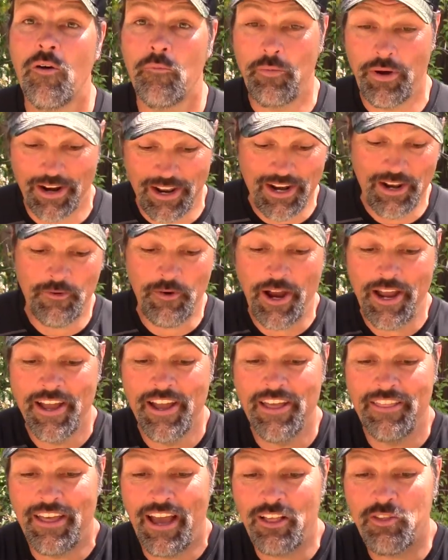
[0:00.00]
But anyway,
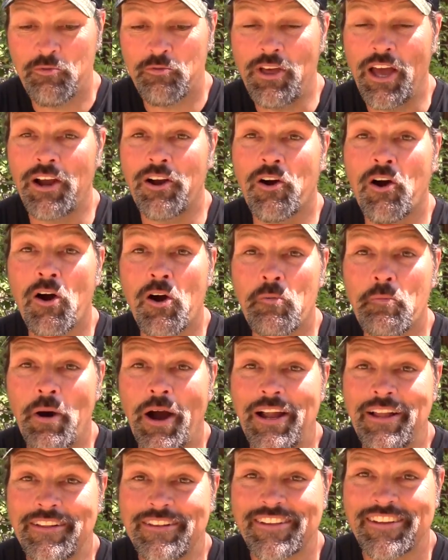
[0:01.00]
that's where that
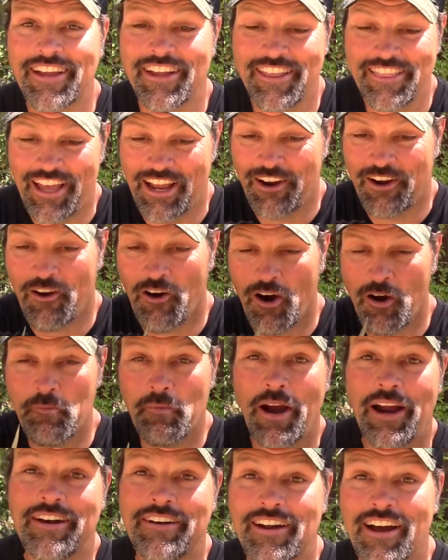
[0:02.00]
carbide, that
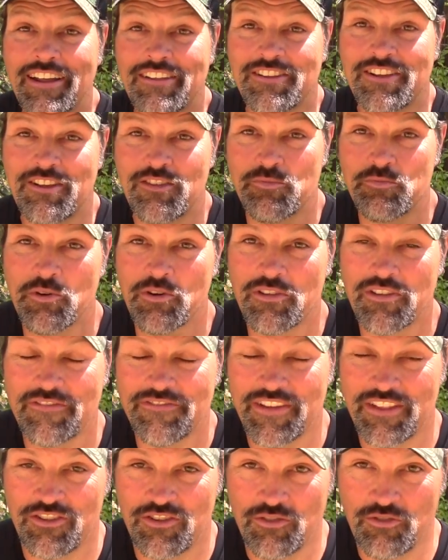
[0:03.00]
carbide notch gets most
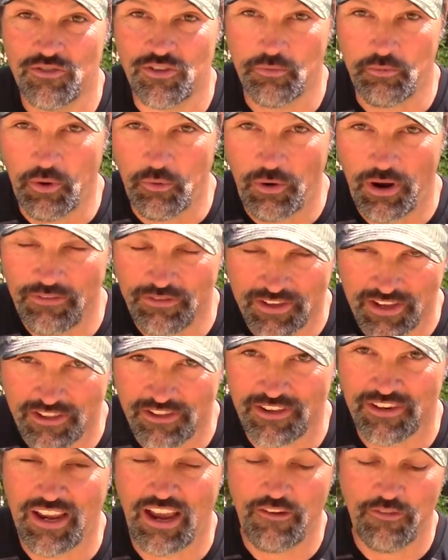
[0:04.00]
of its use on my wife's
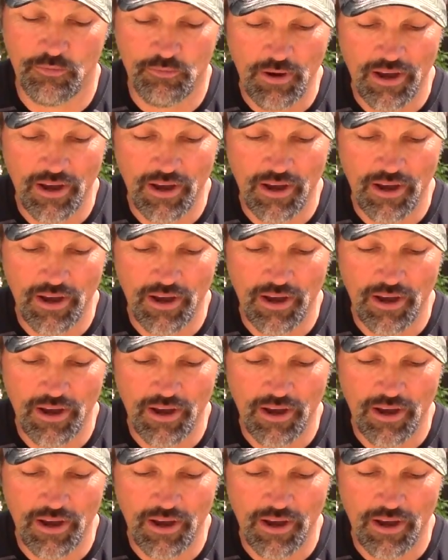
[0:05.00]
kitchen knives.